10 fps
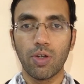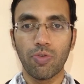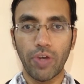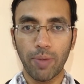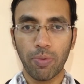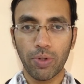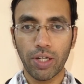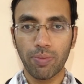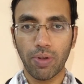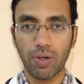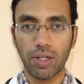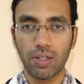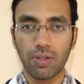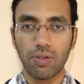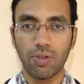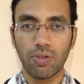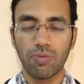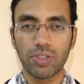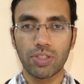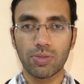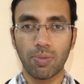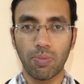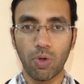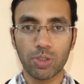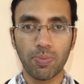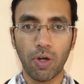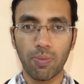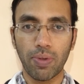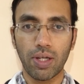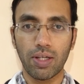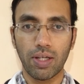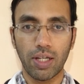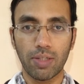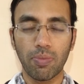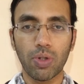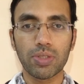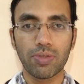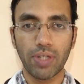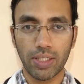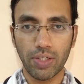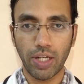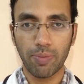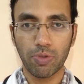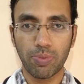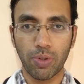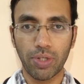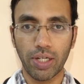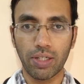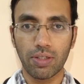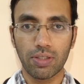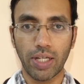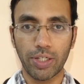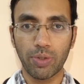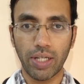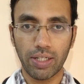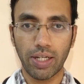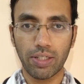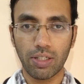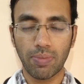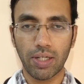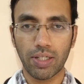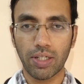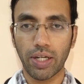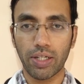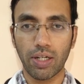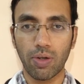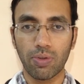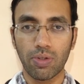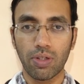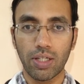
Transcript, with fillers: Whey protein powder which is the most popular and the most effective type of protein that you can get in the market right now